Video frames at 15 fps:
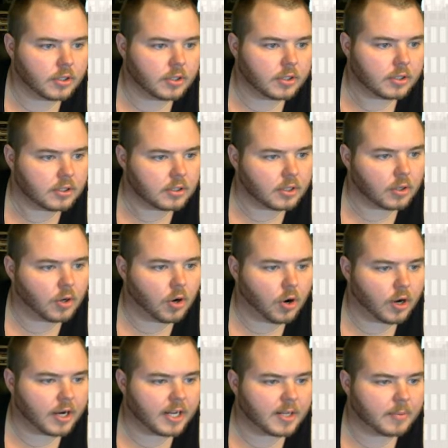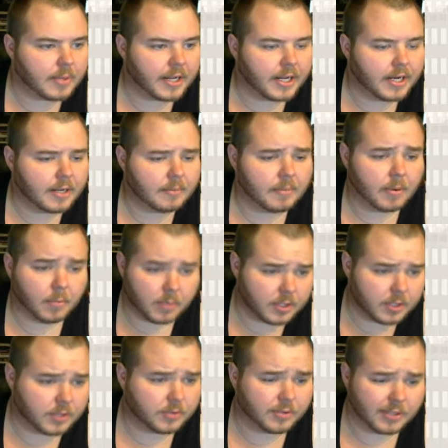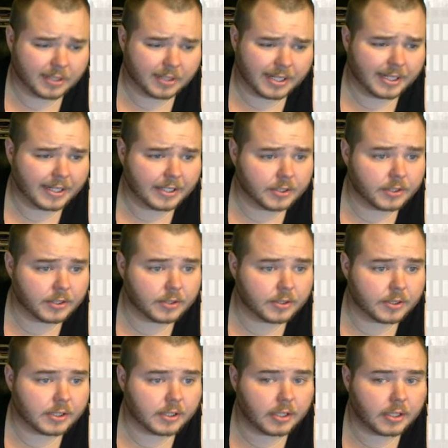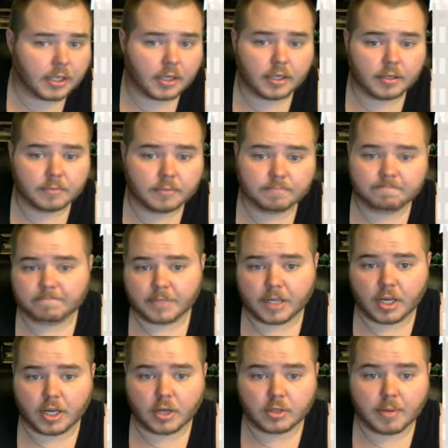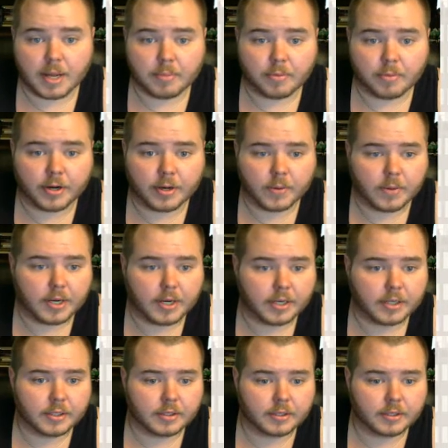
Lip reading: A little hard at the beginning, but once you really get into it, it goes by pretty quick.